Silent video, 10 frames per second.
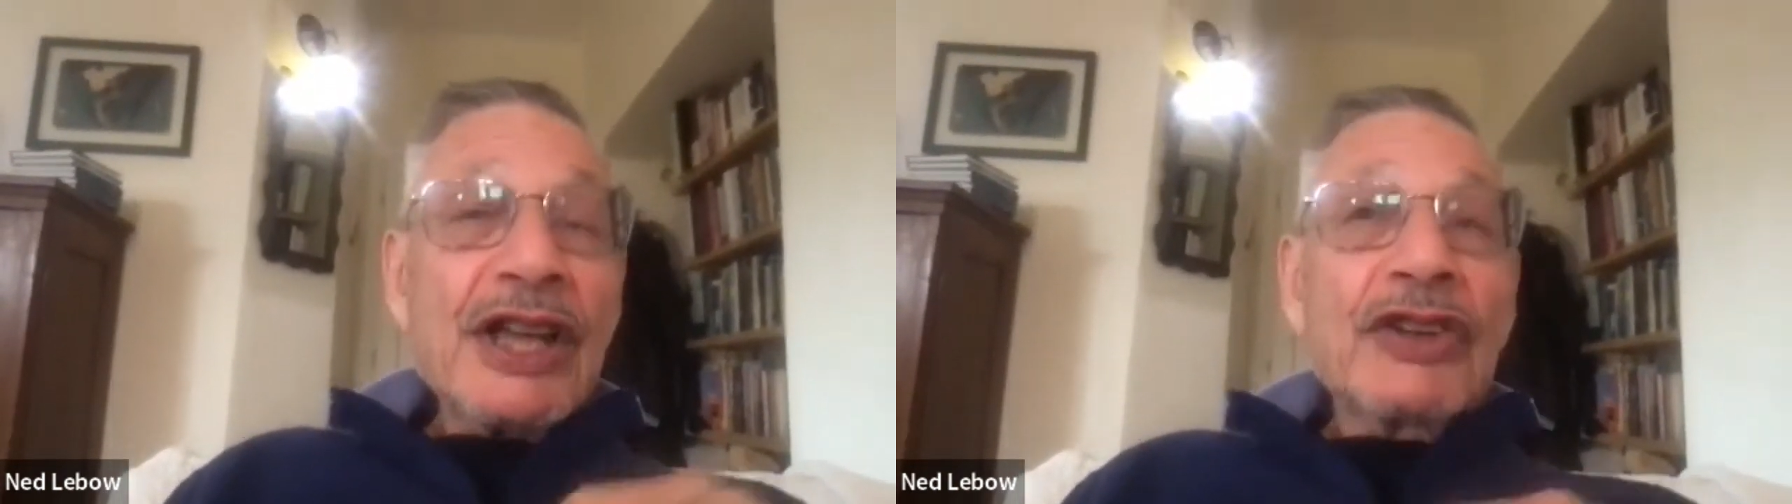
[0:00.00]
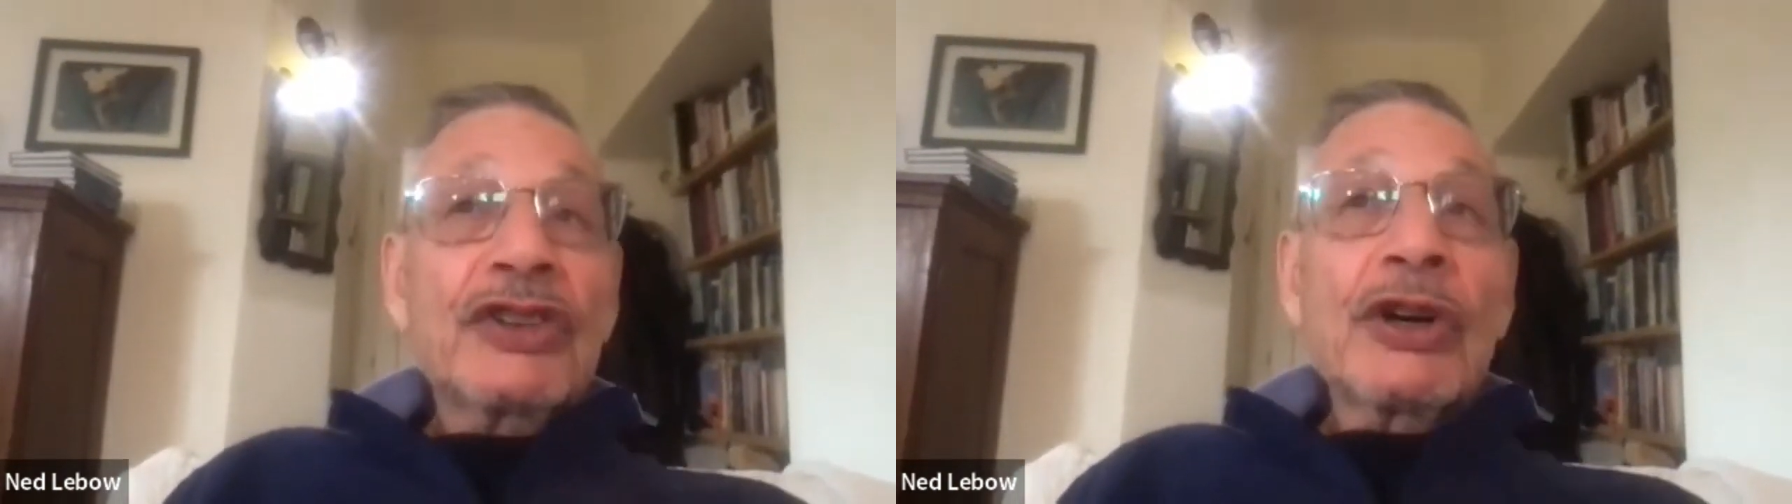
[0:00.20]

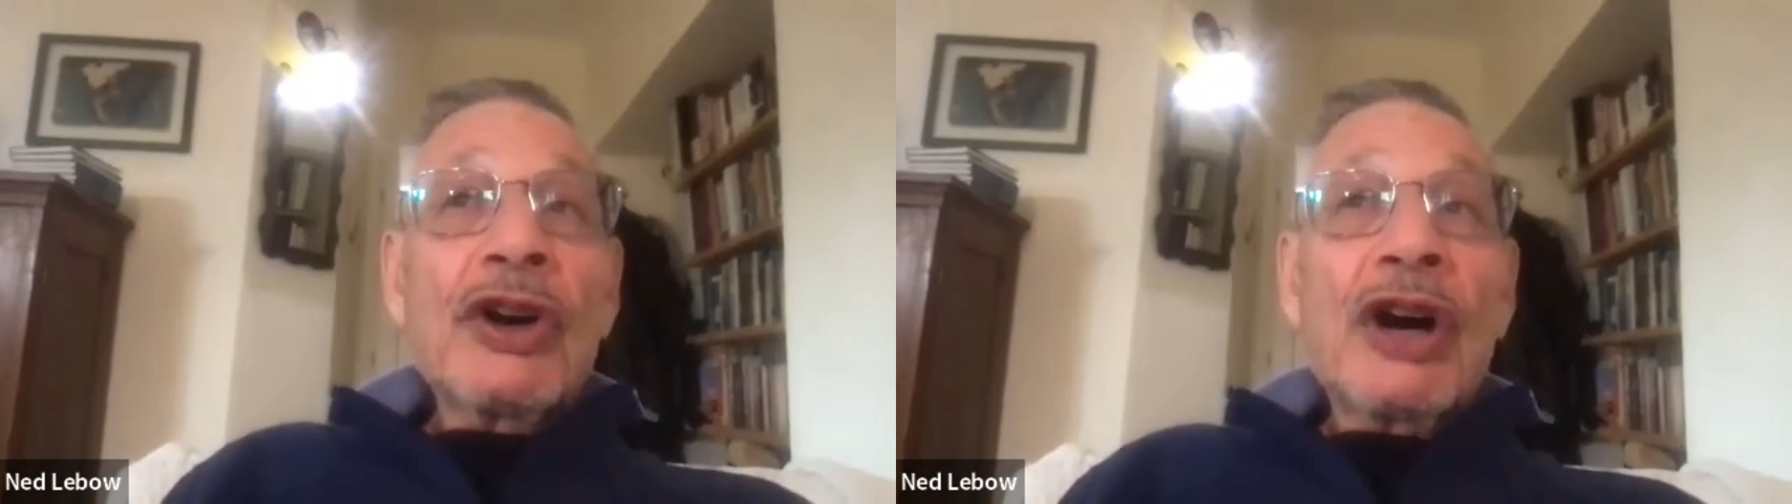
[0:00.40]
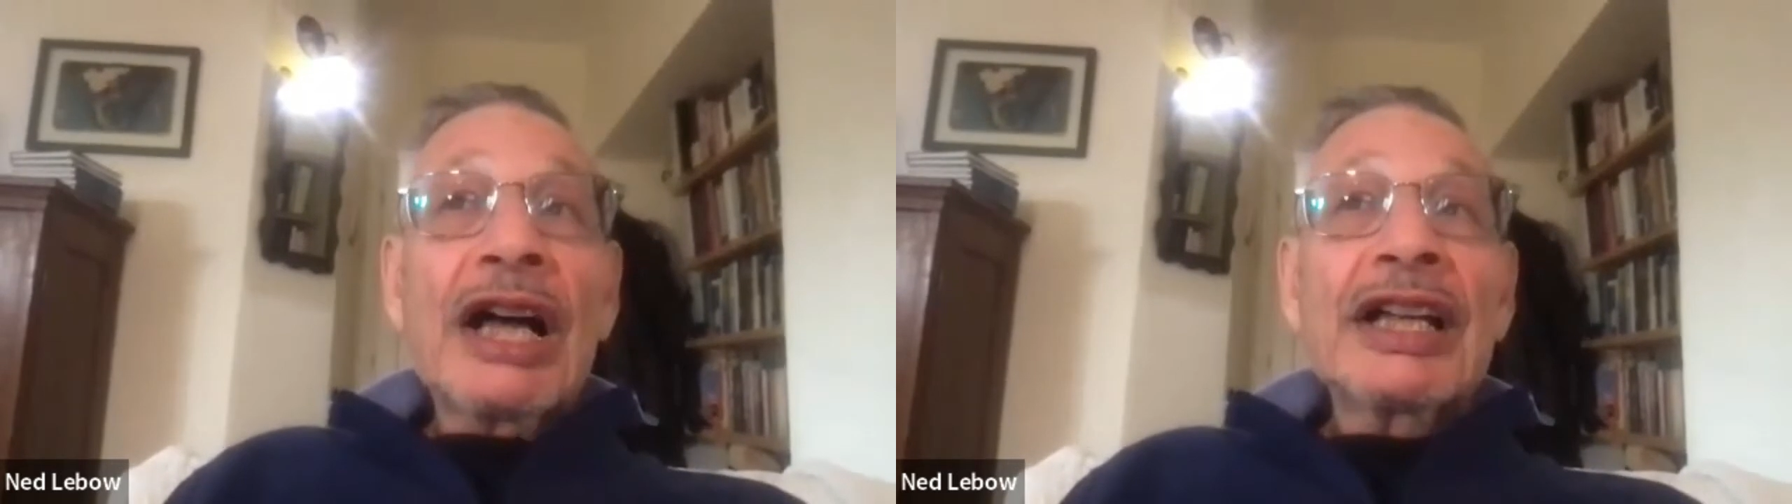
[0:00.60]

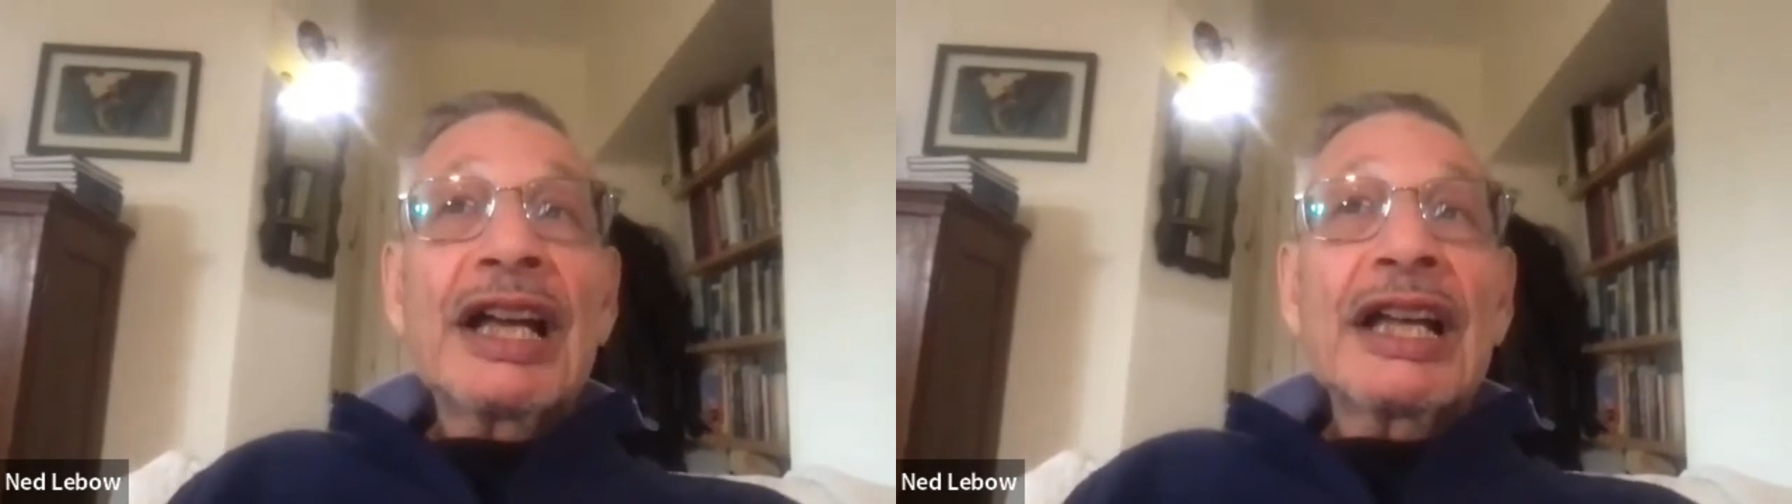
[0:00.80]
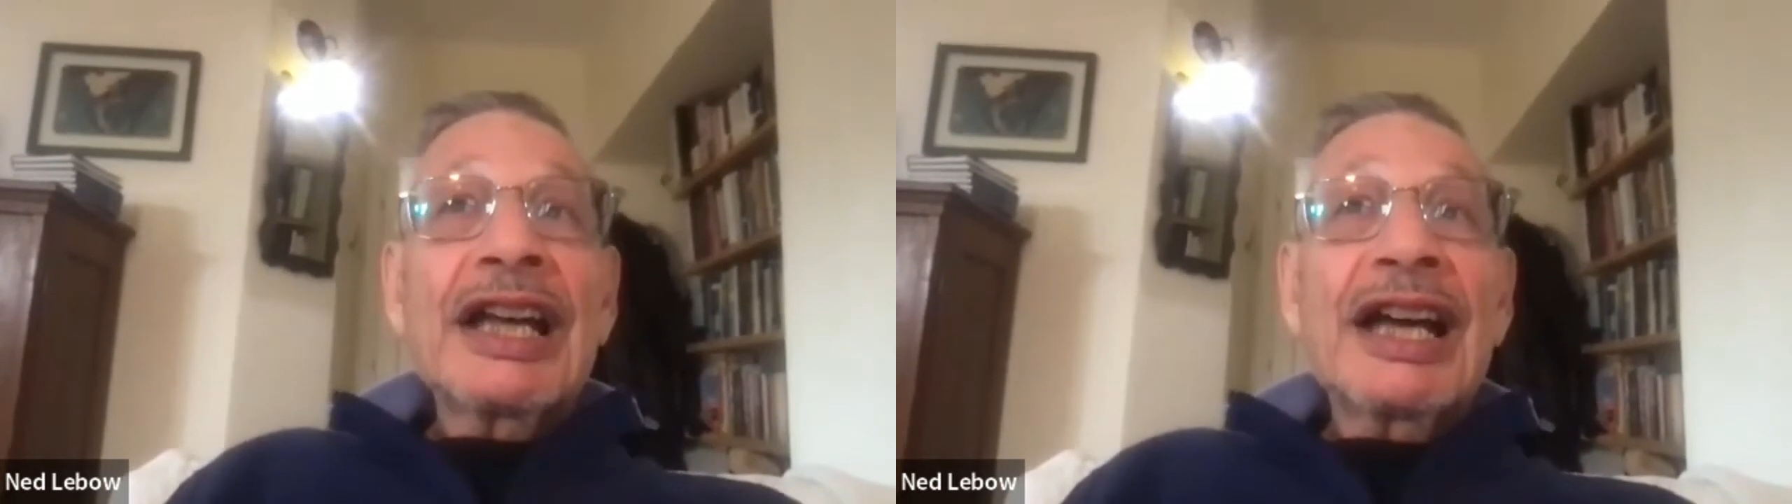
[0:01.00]
So
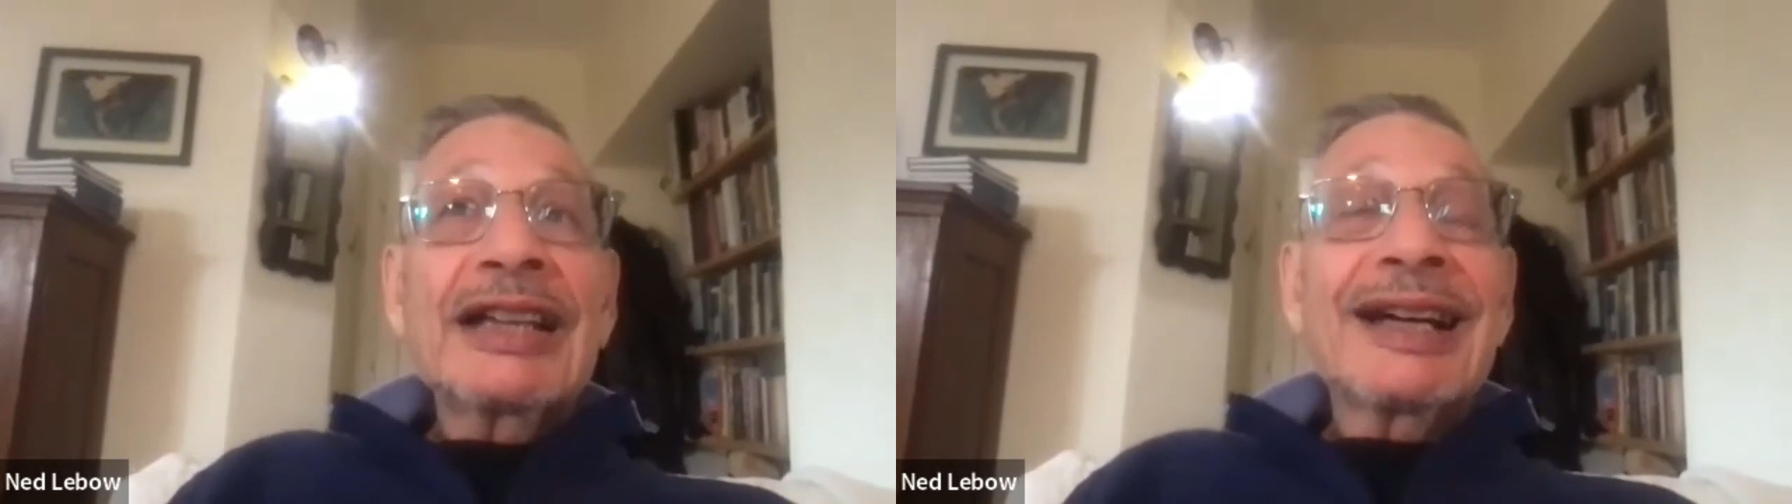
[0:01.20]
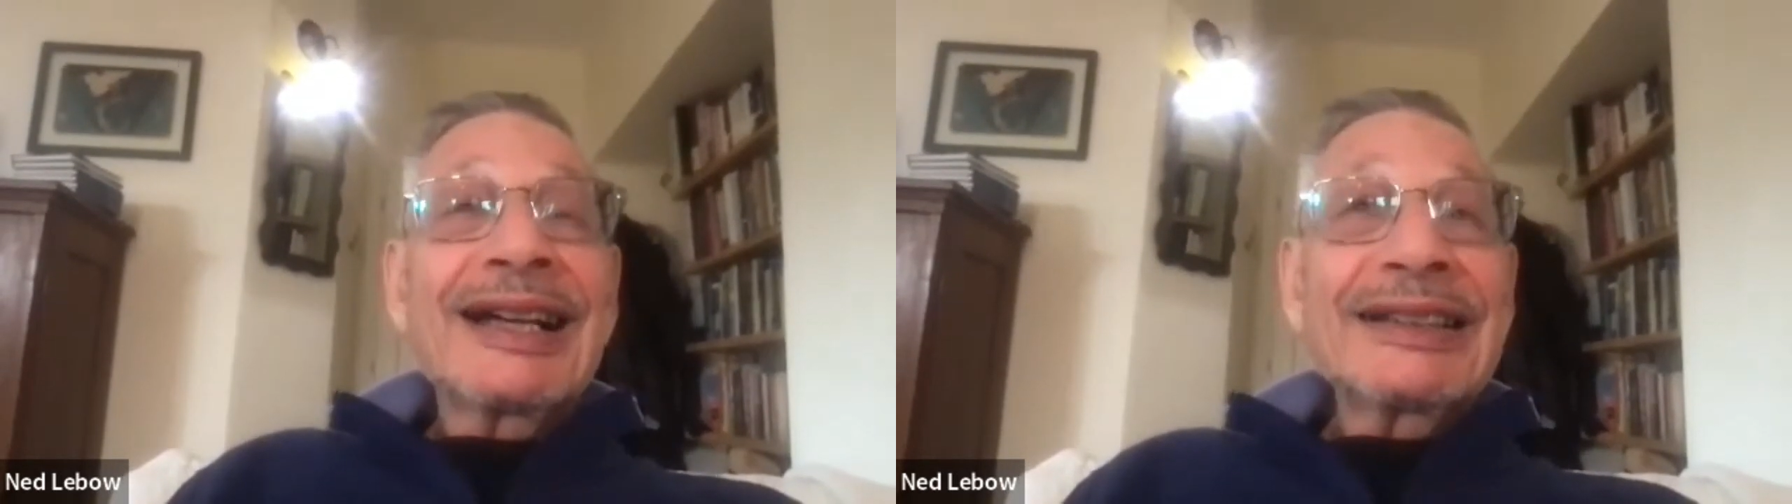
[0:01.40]
to